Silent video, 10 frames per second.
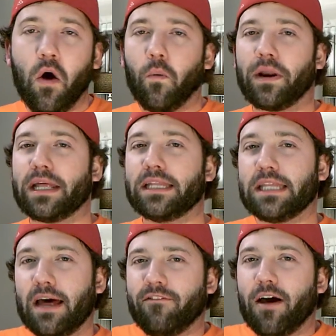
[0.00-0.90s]
What I
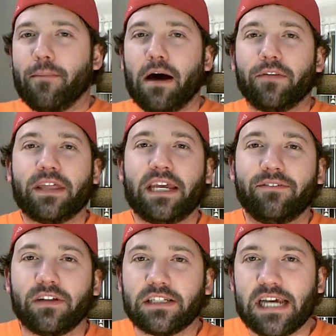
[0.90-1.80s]
love about The
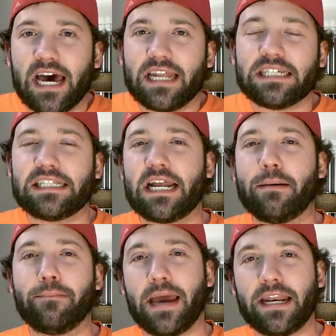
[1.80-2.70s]
Evil Dead is that
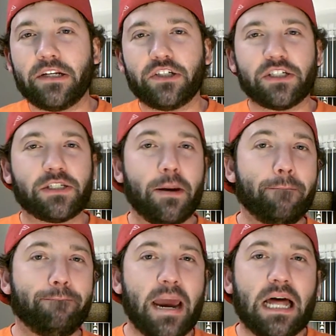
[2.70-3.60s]
it manages to
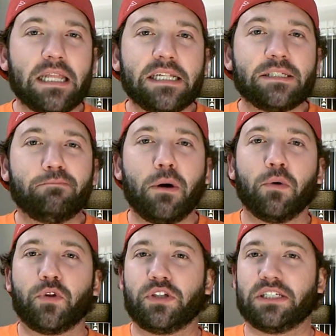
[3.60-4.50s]
balance
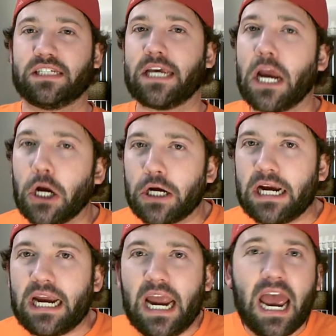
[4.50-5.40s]
both
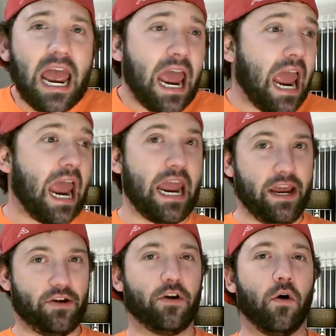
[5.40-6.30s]
scary
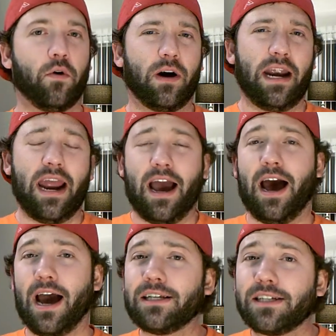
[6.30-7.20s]
and gory.
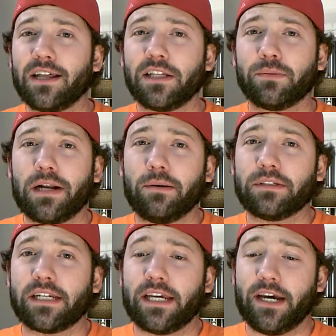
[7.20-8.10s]
I saw this when I was
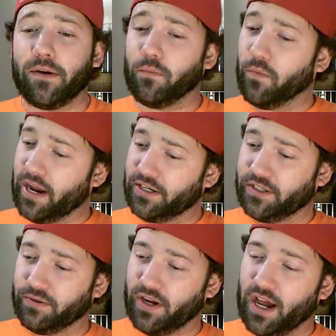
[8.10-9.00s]
a kid, way
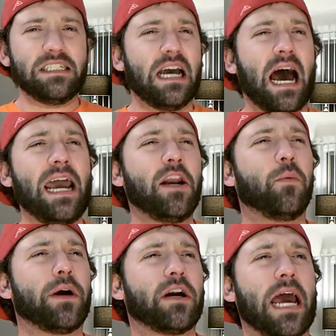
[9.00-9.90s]
too young. I had a
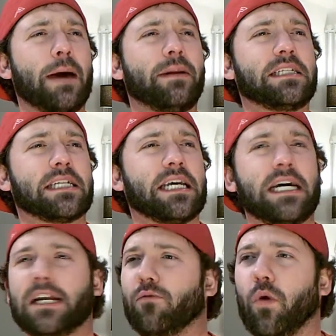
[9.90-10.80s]
weird habit as a
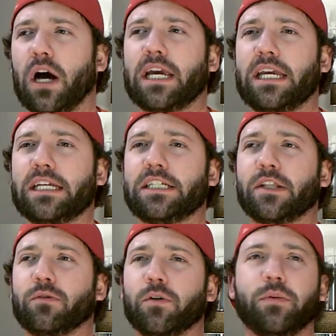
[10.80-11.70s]
kid of walking into
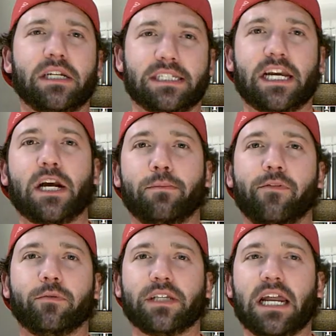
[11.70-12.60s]
the room when a scary movie
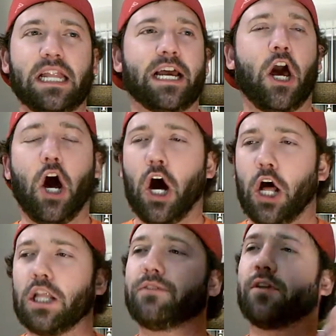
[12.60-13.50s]
was on, like
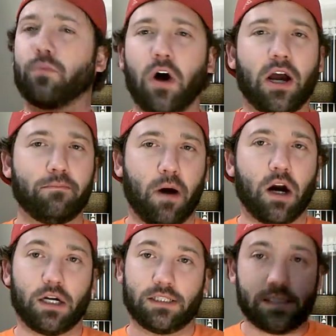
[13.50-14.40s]
all of the wrong
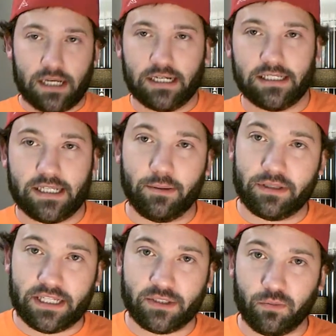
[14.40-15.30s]
parts. I did that with
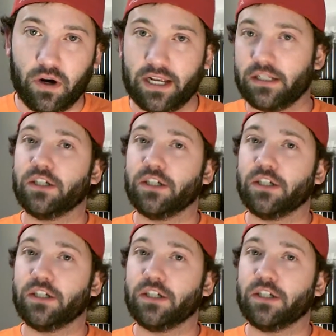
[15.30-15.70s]
this one.